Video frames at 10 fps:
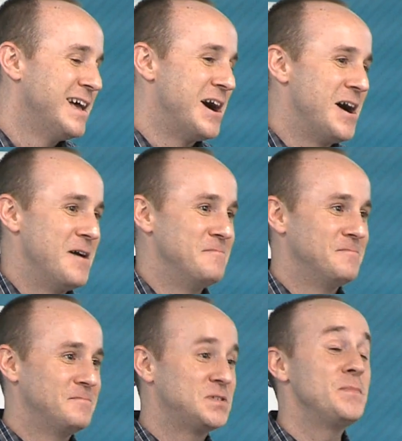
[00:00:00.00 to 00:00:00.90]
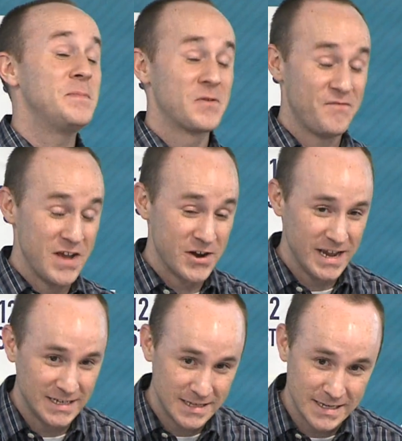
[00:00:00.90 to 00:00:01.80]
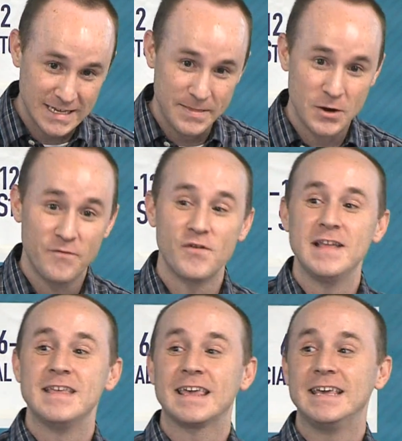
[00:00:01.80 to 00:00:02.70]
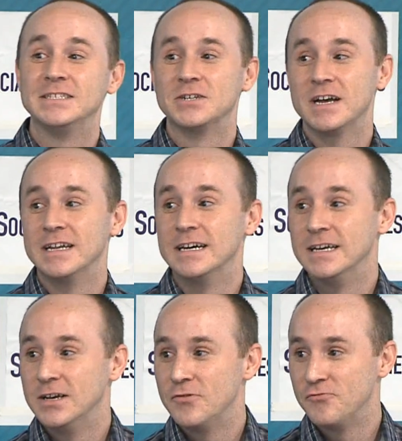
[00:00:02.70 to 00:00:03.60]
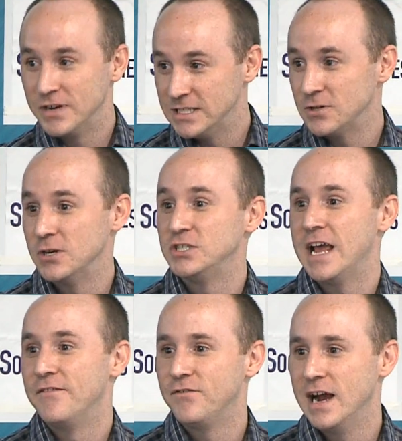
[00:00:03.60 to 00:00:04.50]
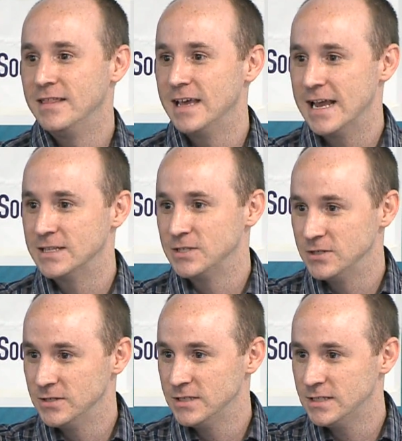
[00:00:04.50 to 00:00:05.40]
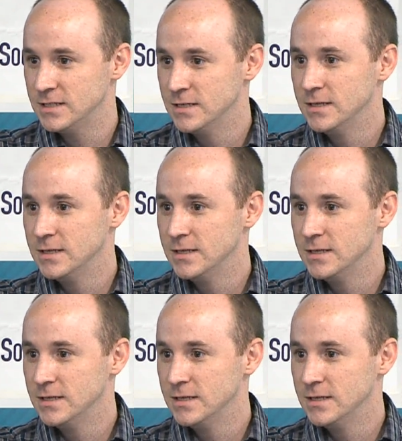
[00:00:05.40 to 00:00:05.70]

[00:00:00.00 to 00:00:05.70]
Some people are very into this, and they're afraid that kids are going to research and find the answers